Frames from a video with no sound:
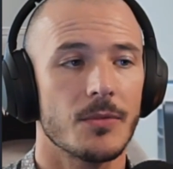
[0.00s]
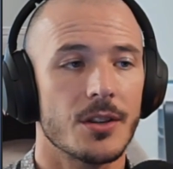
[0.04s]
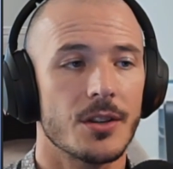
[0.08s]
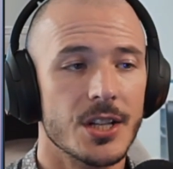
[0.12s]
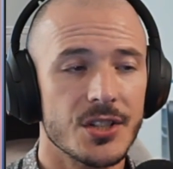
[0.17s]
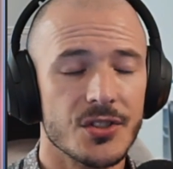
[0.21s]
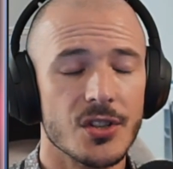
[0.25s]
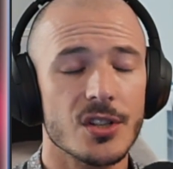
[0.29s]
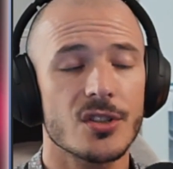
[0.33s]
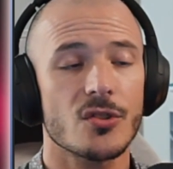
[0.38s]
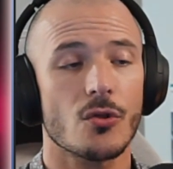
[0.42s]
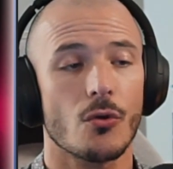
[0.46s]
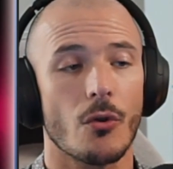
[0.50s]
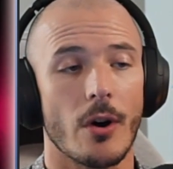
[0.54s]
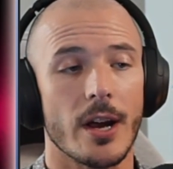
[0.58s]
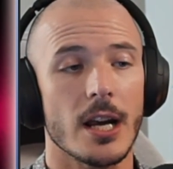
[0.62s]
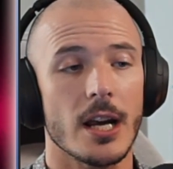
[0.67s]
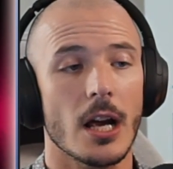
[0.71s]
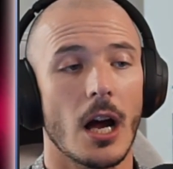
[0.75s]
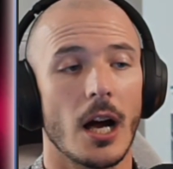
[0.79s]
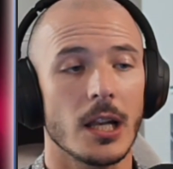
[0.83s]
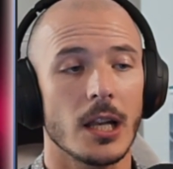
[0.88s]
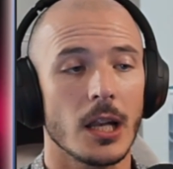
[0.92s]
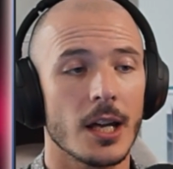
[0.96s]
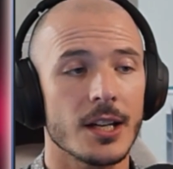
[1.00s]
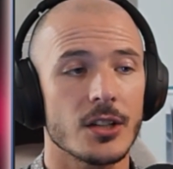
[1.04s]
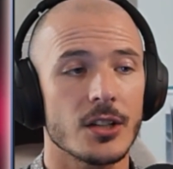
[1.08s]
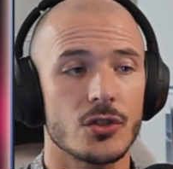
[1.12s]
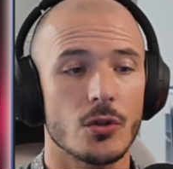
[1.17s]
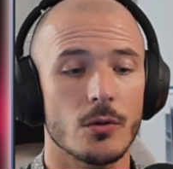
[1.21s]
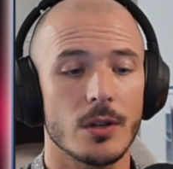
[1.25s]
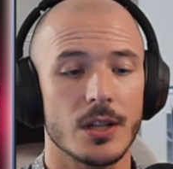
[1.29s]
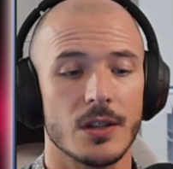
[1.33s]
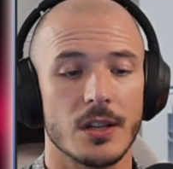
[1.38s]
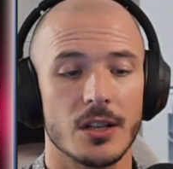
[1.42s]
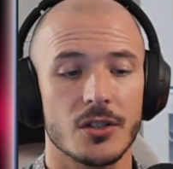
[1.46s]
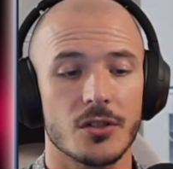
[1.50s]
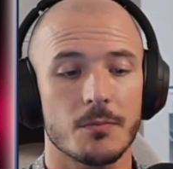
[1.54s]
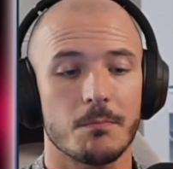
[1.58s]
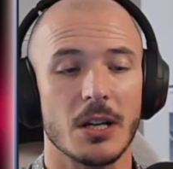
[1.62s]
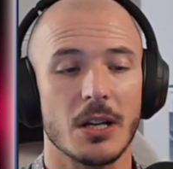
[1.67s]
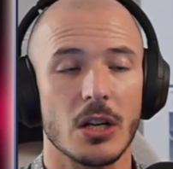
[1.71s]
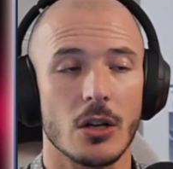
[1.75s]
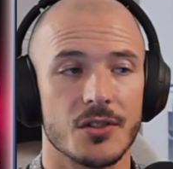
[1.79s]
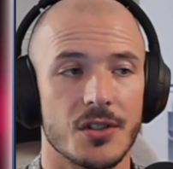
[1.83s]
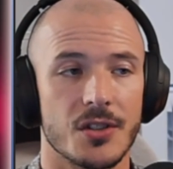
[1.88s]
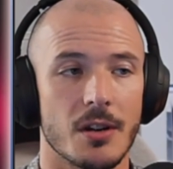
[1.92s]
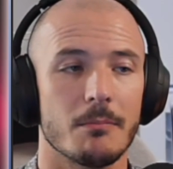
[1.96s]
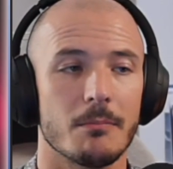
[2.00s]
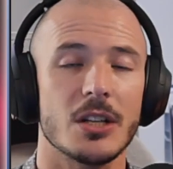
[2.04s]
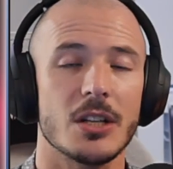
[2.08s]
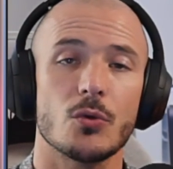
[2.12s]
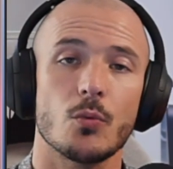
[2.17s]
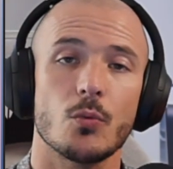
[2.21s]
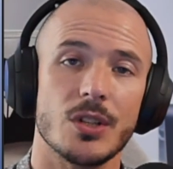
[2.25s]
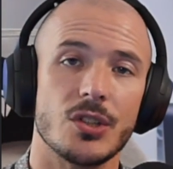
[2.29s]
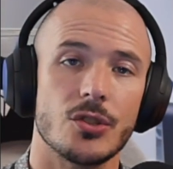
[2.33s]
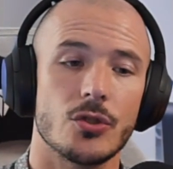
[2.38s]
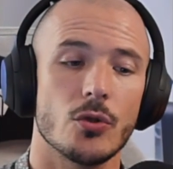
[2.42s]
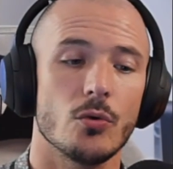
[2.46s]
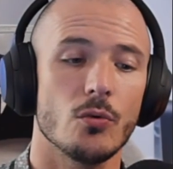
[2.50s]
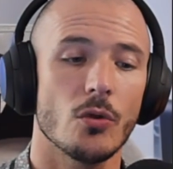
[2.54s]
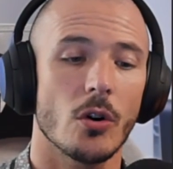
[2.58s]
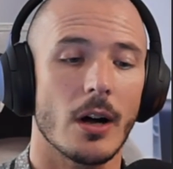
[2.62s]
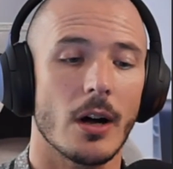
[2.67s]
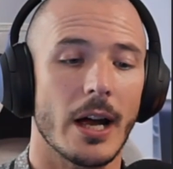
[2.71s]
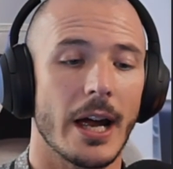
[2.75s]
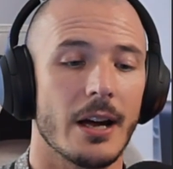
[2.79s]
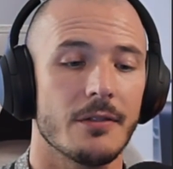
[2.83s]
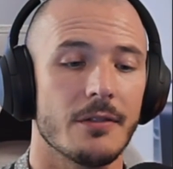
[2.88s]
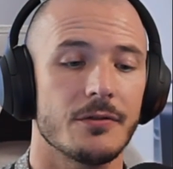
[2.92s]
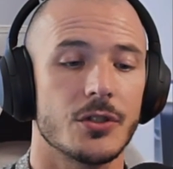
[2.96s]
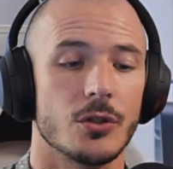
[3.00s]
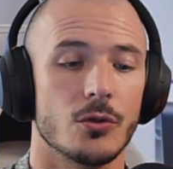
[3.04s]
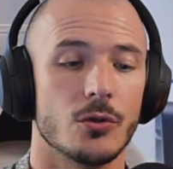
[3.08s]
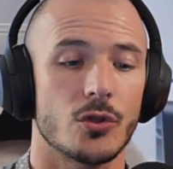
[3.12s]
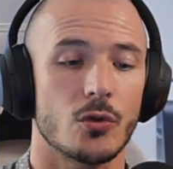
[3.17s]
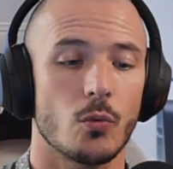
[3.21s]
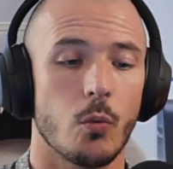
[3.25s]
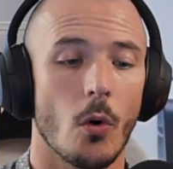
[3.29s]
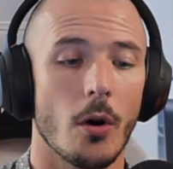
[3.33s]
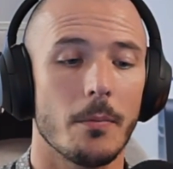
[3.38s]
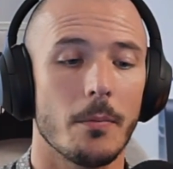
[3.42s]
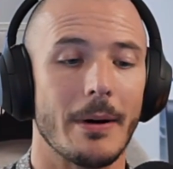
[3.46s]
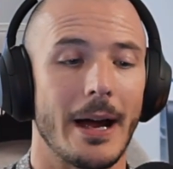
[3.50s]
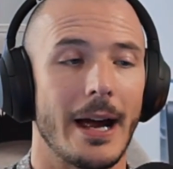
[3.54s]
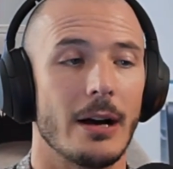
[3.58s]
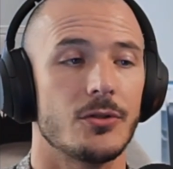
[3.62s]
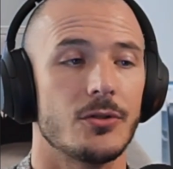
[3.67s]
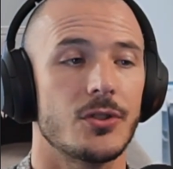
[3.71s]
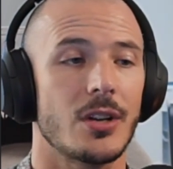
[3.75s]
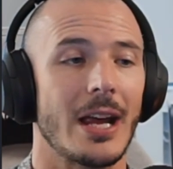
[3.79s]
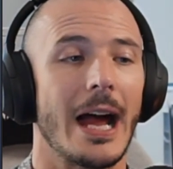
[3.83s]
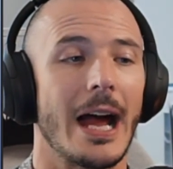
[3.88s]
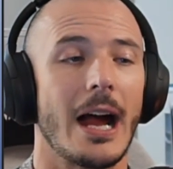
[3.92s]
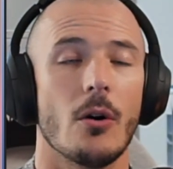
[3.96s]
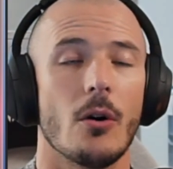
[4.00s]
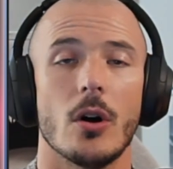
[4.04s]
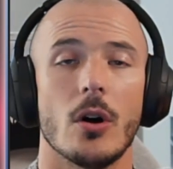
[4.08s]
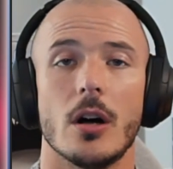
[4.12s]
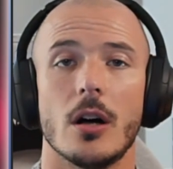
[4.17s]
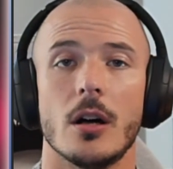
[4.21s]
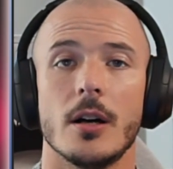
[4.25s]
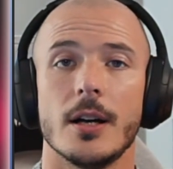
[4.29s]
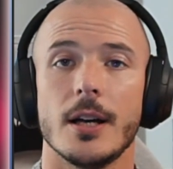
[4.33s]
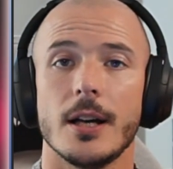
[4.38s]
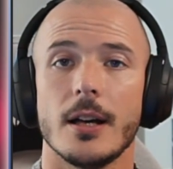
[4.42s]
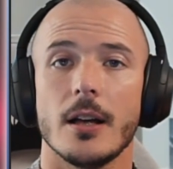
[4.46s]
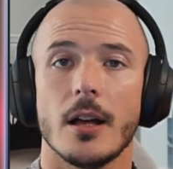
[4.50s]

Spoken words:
This is great. I like doing this because it means we do not have to swap out our